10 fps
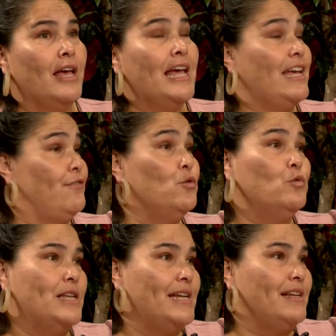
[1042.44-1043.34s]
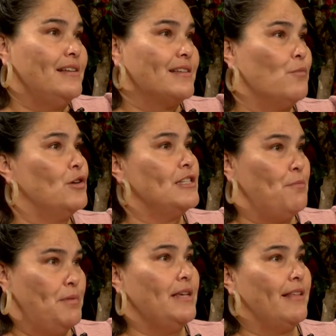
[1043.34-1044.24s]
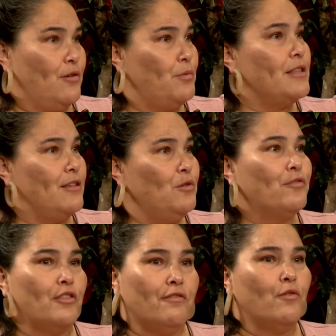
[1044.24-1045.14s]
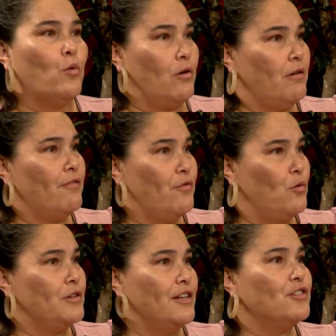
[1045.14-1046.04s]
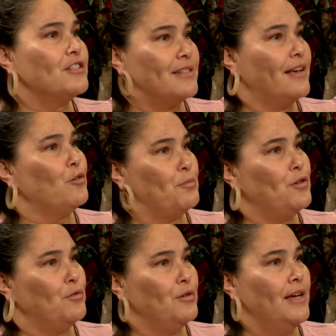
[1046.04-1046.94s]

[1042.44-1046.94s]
if you need someone to be there with you for the 4 full years to help you